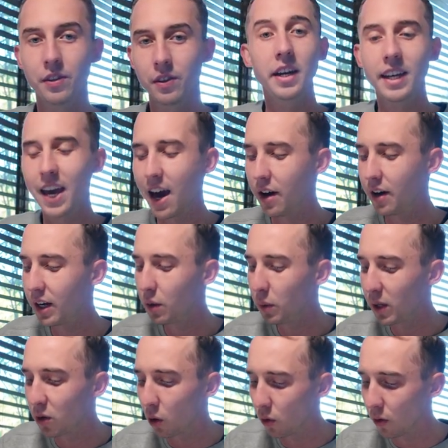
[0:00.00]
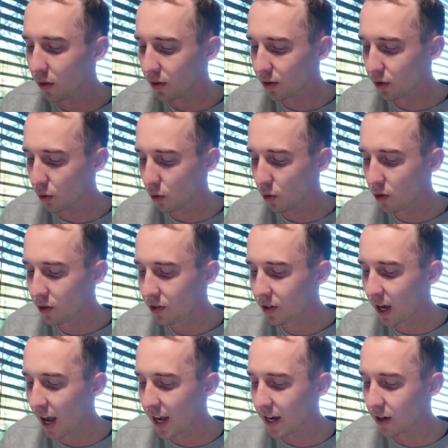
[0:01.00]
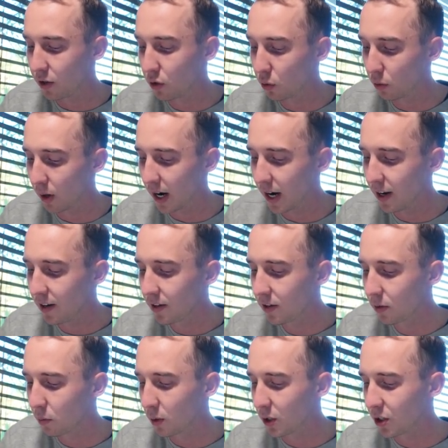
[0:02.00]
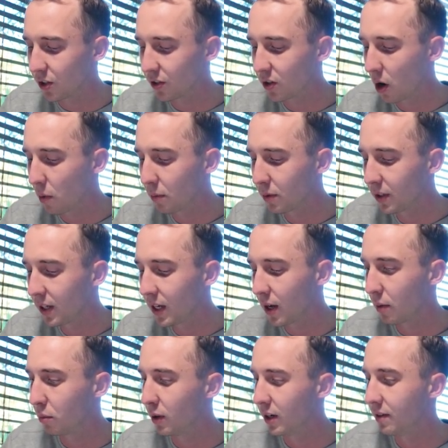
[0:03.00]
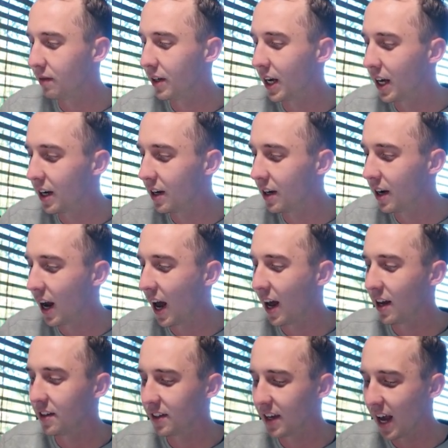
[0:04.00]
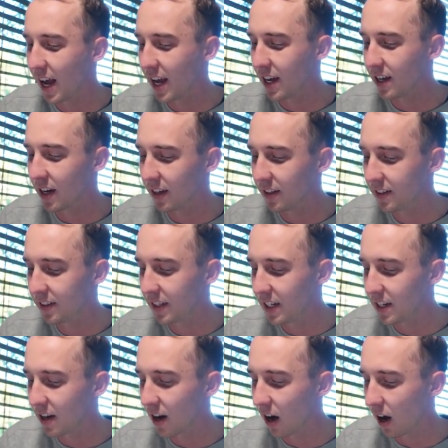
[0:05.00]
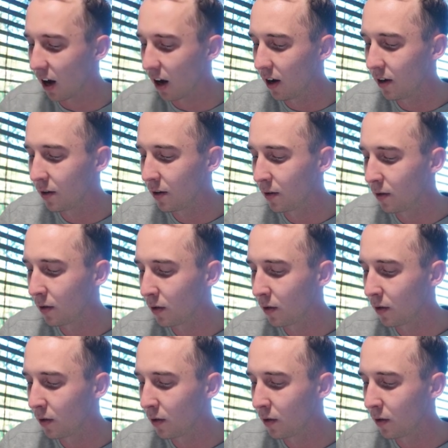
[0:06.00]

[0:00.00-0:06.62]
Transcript: In accounting, we call the source a credit, which is commonly abbreviated as a CR.